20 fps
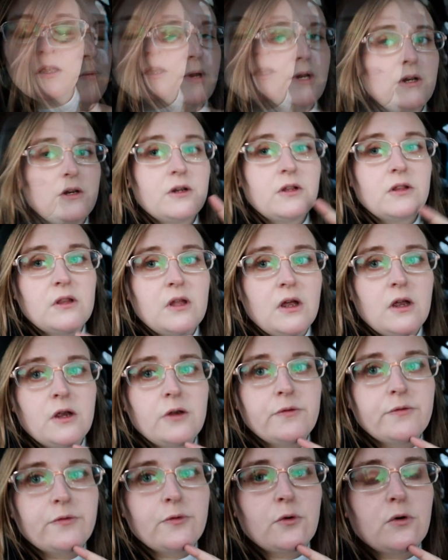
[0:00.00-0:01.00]
I waited in
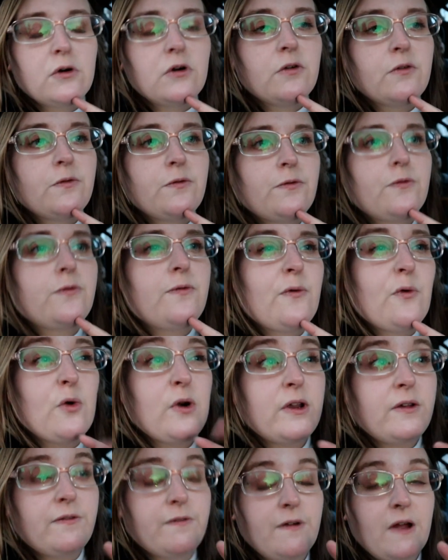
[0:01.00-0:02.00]
line for
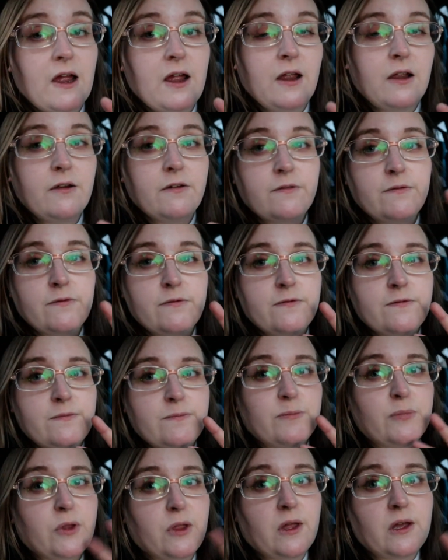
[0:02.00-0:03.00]

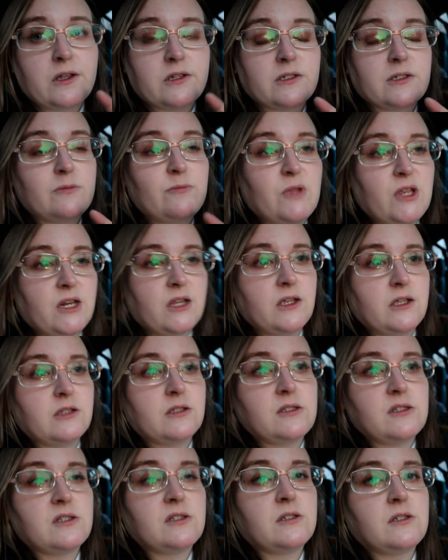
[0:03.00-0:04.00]
45 plus
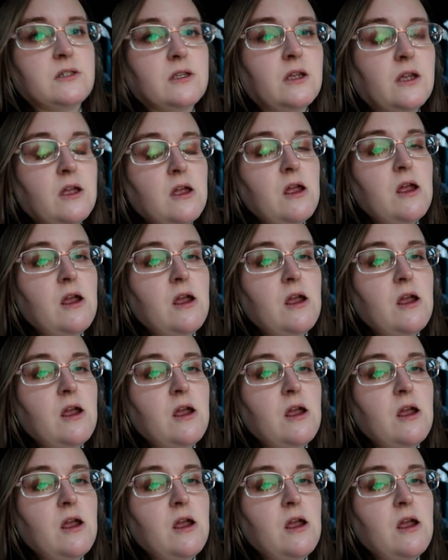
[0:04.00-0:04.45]
minutes